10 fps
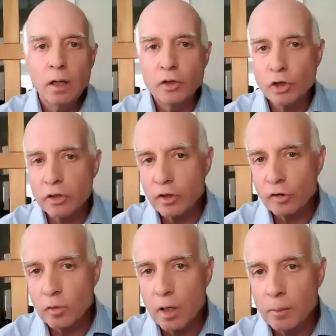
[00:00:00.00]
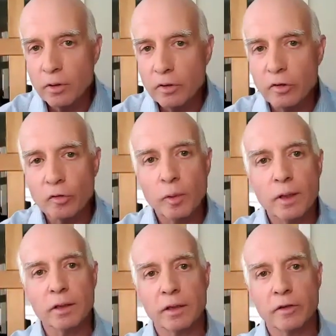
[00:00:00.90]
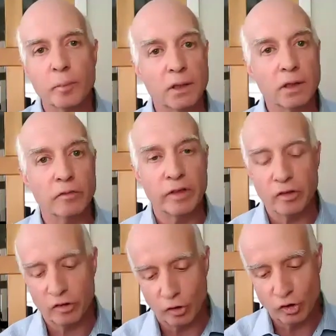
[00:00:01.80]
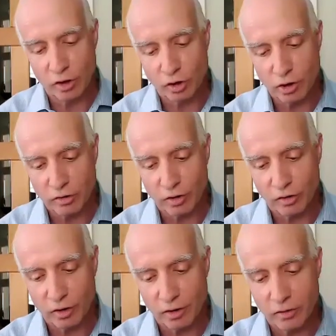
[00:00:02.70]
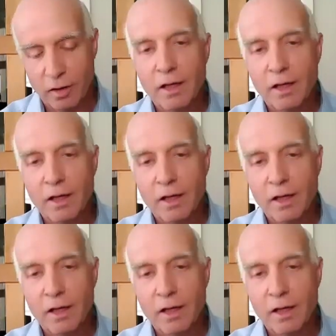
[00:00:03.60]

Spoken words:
Justice Roberts, as well as many of the associate justices.